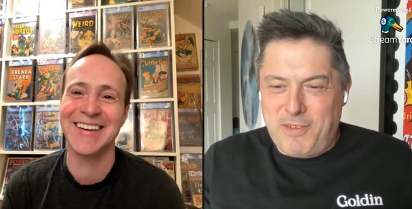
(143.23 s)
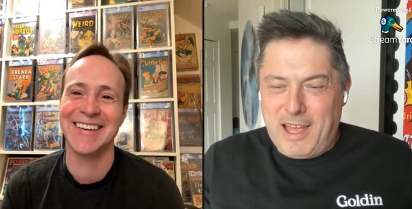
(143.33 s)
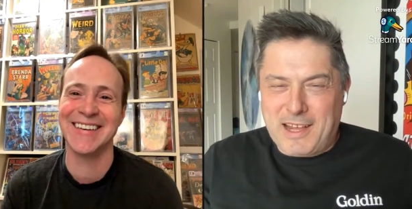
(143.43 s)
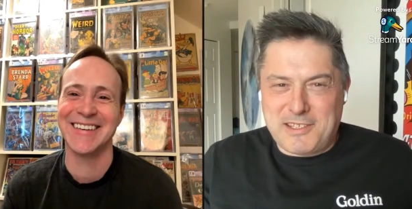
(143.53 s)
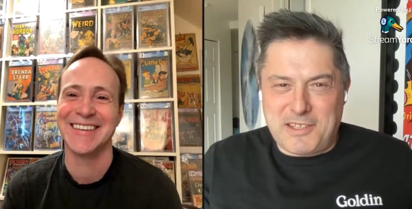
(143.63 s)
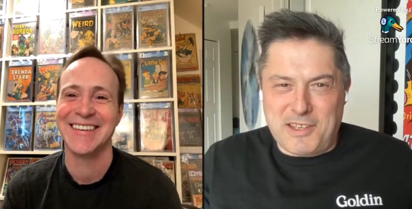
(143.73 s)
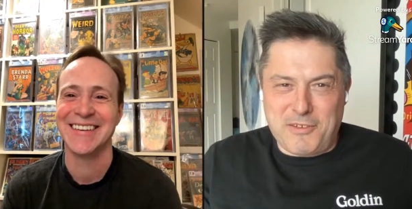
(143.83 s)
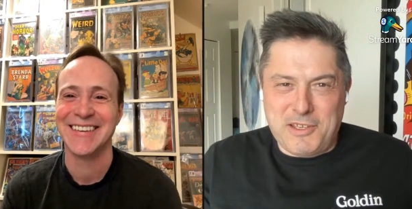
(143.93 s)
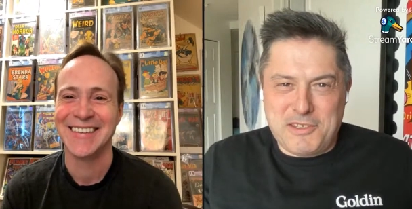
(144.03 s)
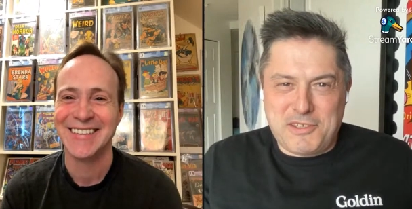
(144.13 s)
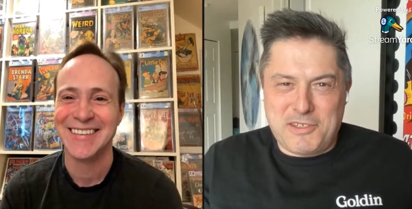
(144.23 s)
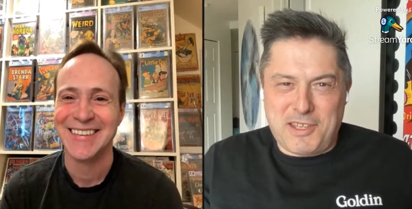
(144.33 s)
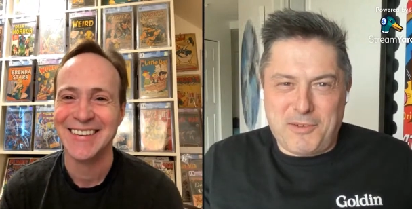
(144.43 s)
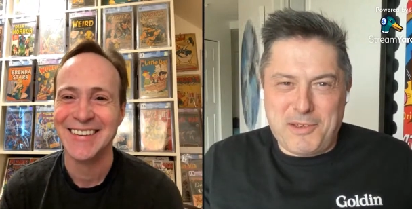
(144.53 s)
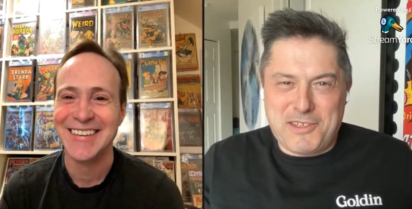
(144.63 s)
Speaker 1: fact there is
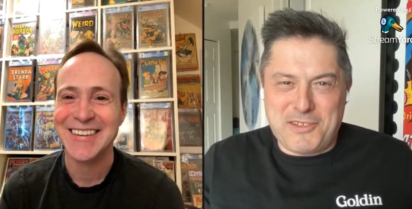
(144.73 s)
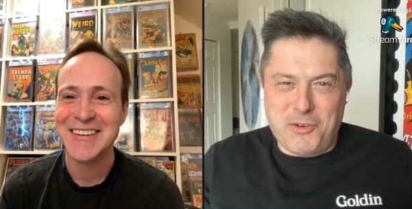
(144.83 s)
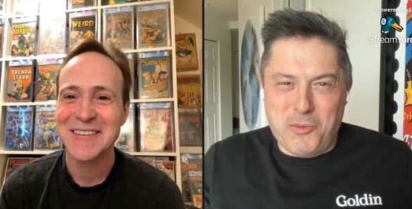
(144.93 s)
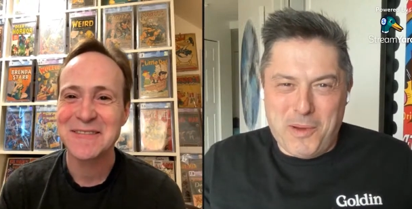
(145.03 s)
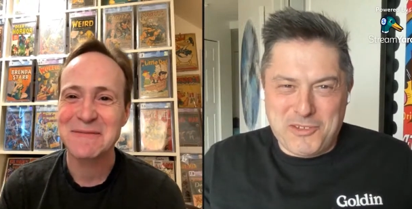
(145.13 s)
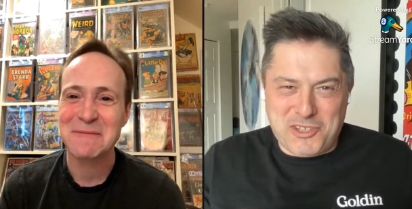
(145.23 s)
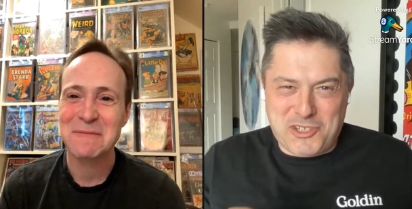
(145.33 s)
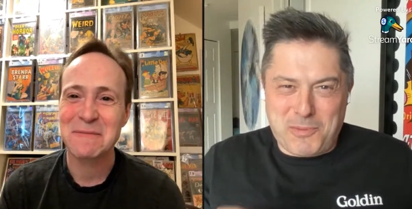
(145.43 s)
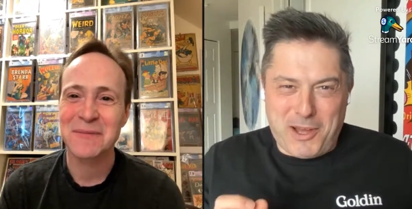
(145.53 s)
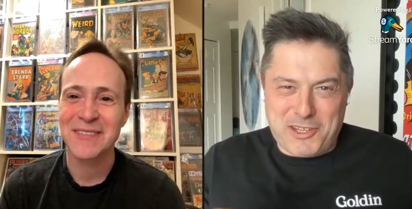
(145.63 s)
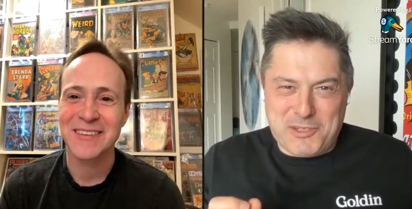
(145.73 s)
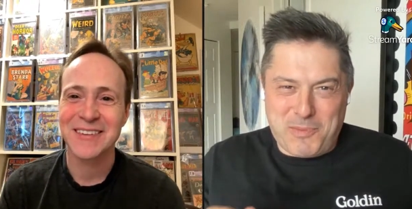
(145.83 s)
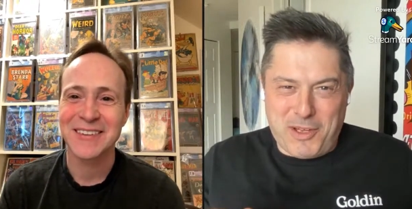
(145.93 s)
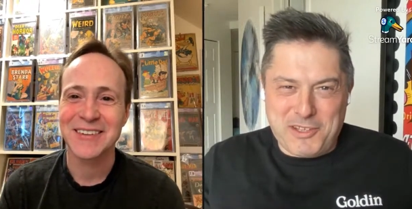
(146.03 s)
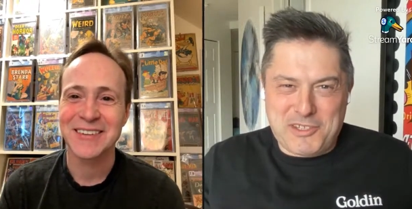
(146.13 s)
there is almost a spider's
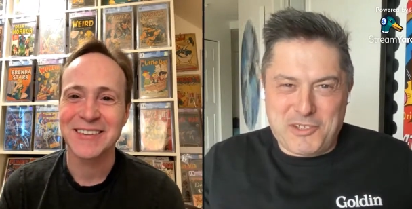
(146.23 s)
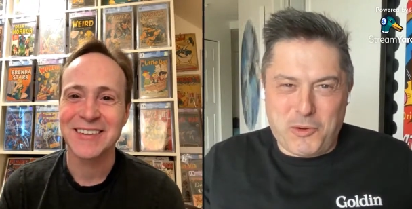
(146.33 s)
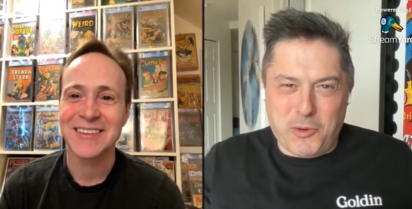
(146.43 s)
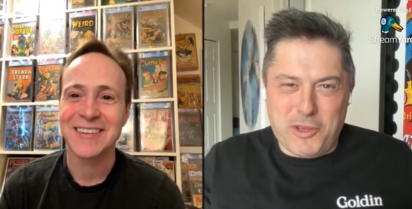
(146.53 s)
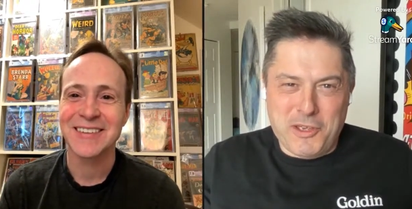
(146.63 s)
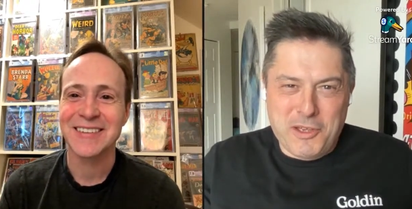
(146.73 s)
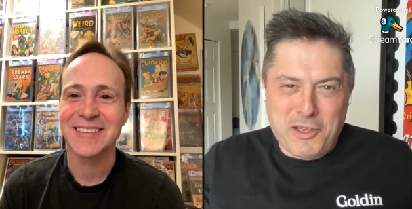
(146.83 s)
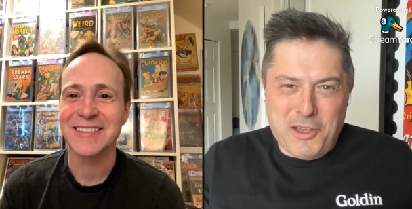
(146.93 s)
bite story.